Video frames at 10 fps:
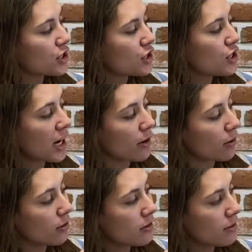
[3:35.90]

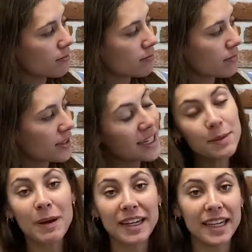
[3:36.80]
Gerald, yes,
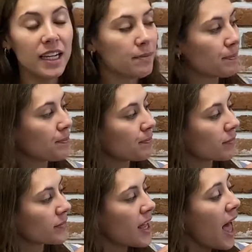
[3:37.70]
Piggie,
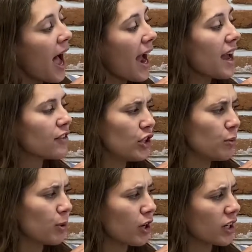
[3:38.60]
I have a new
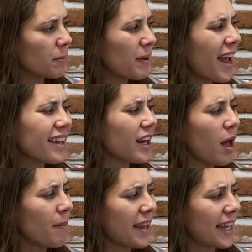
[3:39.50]
book, but I
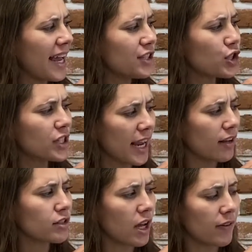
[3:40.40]
cannot make heads or
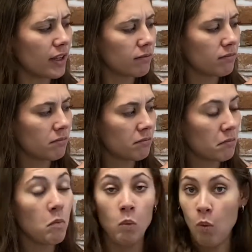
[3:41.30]
tails of it.
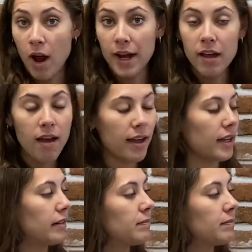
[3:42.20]
Why not?